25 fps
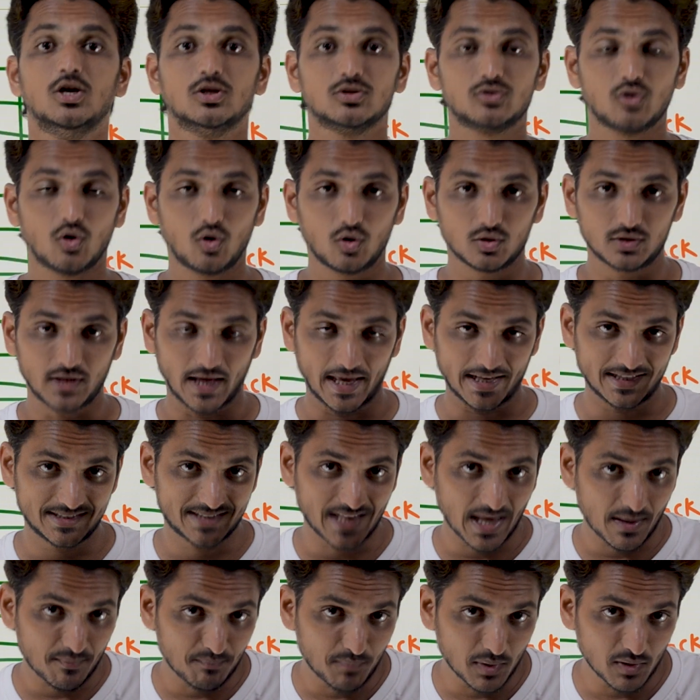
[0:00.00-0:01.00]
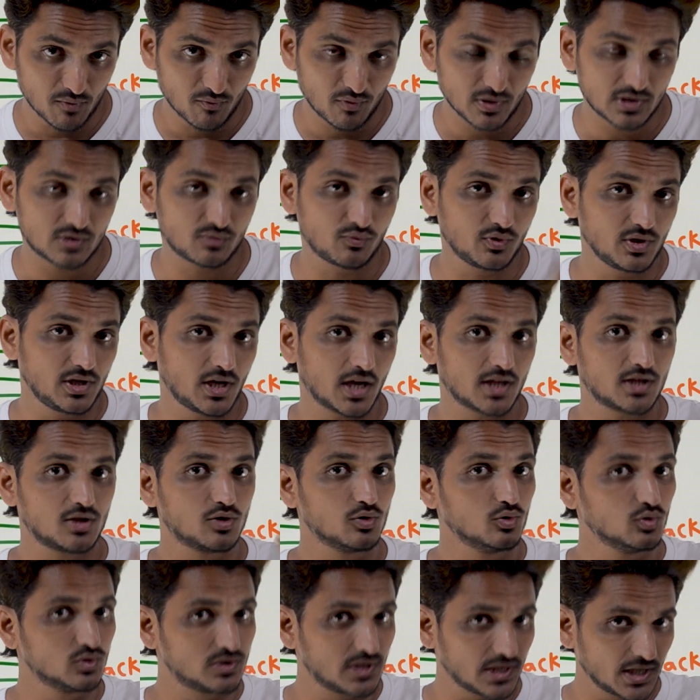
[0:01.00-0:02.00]
So the example which we are
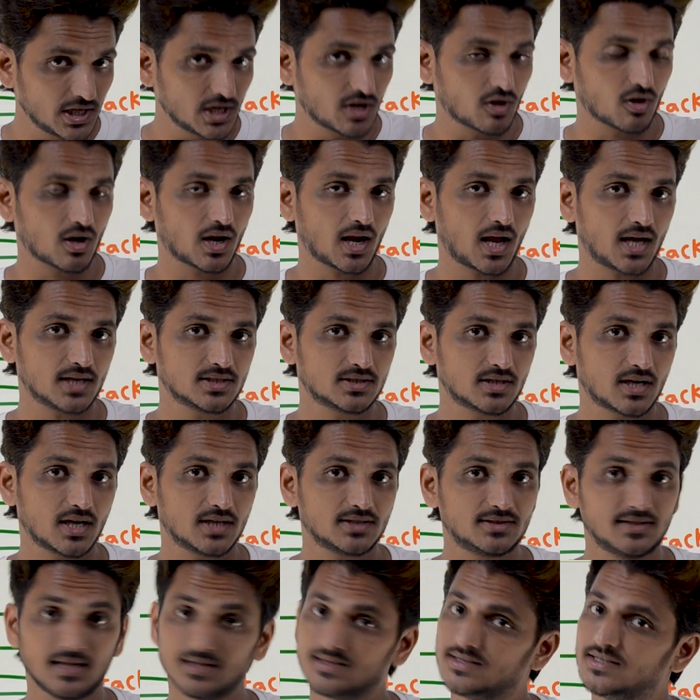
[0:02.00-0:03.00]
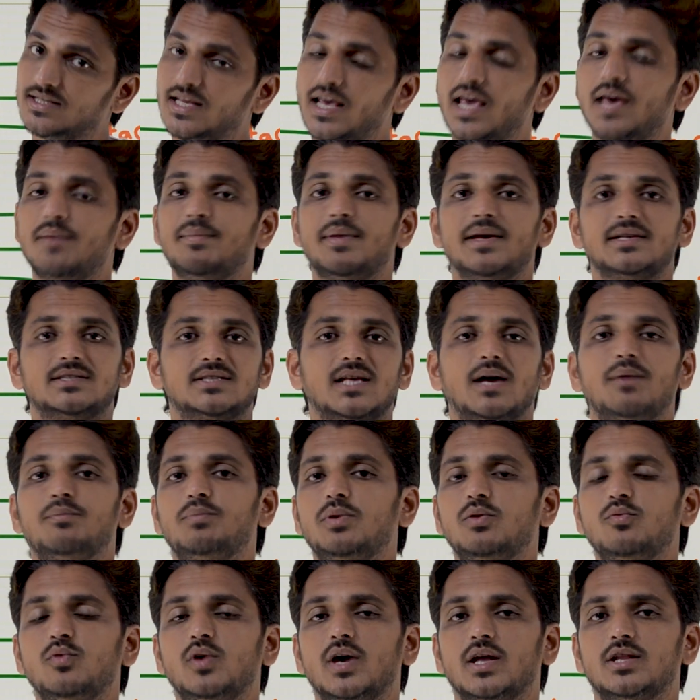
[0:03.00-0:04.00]
using in our last class, the same
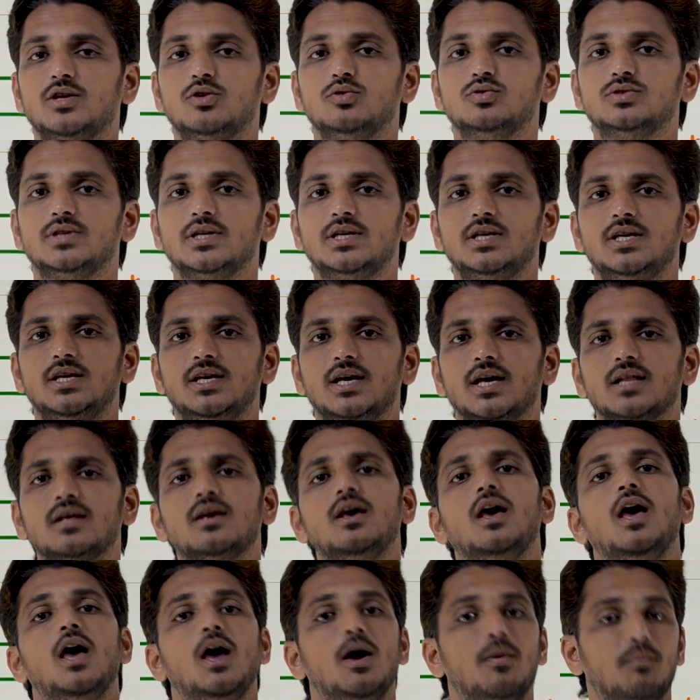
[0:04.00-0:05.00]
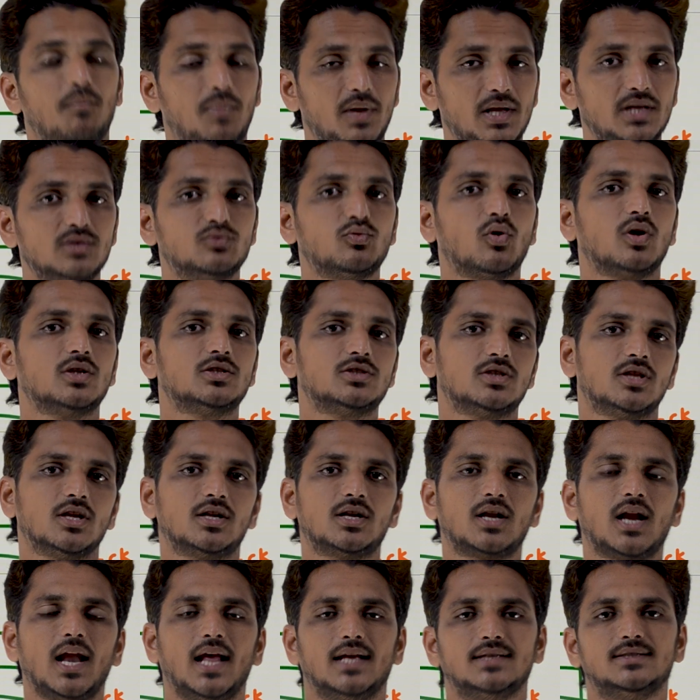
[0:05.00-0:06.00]
example we are using here, please watch
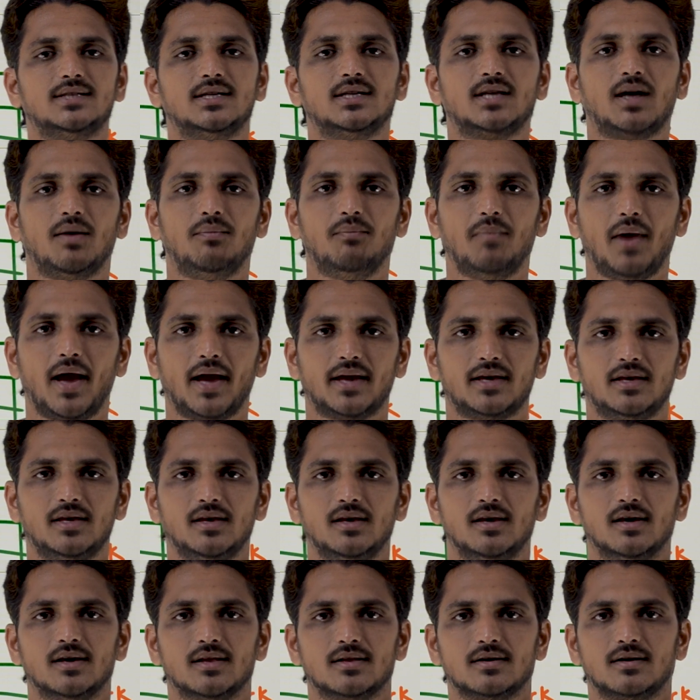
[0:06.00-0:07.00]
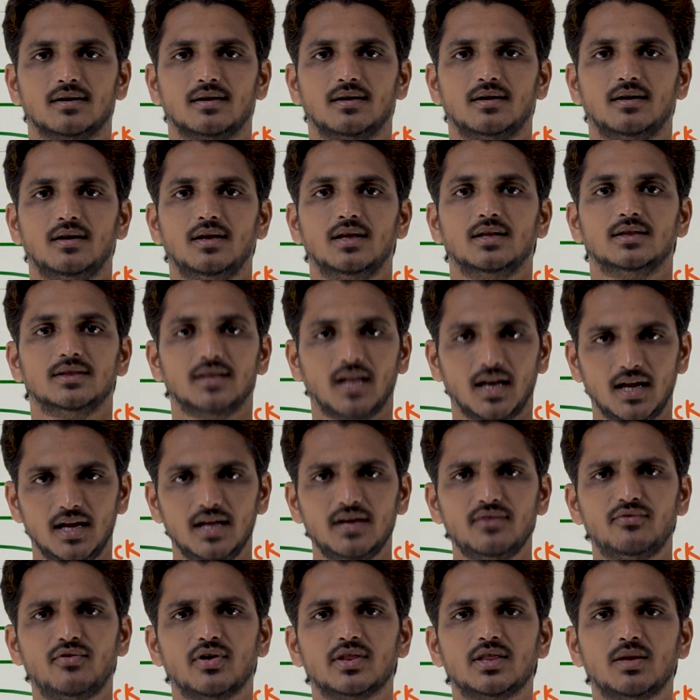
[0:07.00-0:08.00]
that class and come back here. The
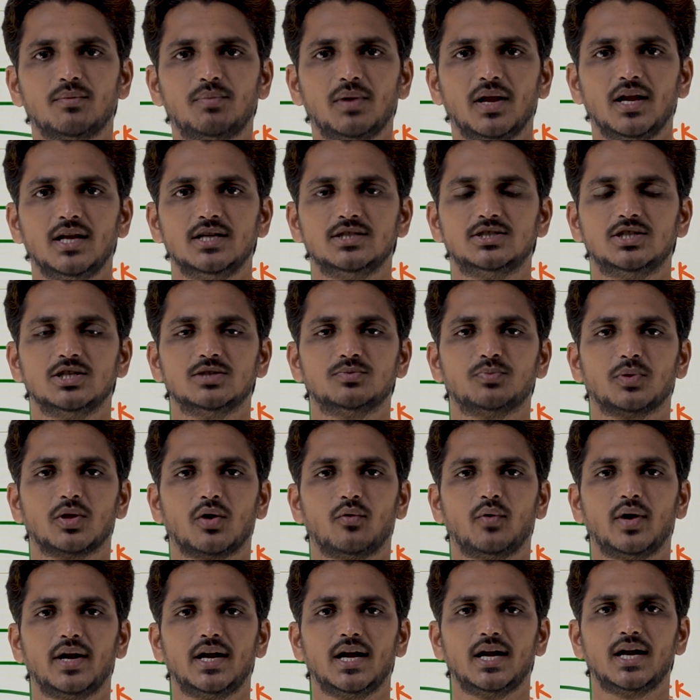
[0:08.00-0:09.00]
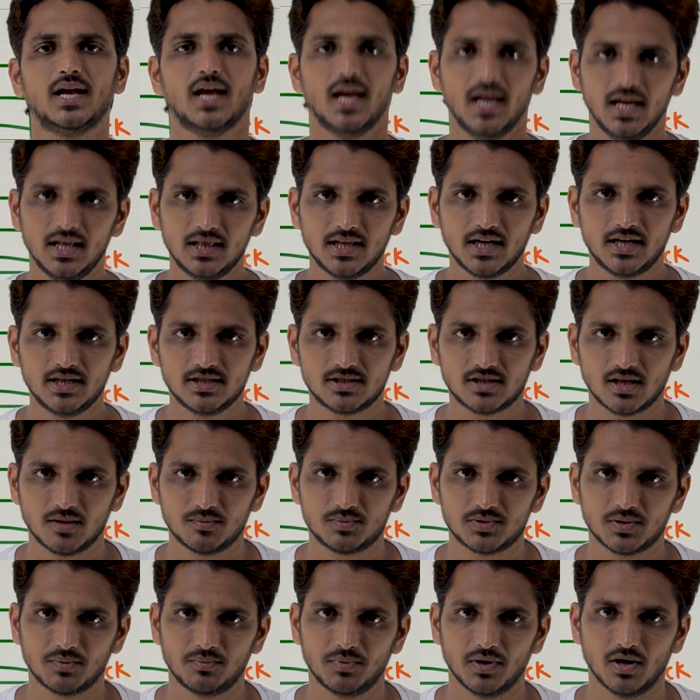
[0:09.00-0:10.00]
link for the playlist is provided in the
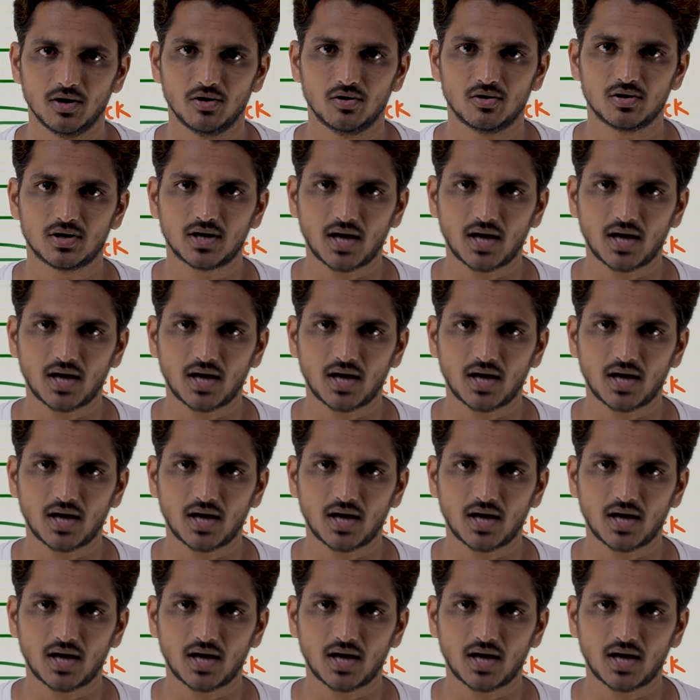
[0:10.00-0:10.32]
description below.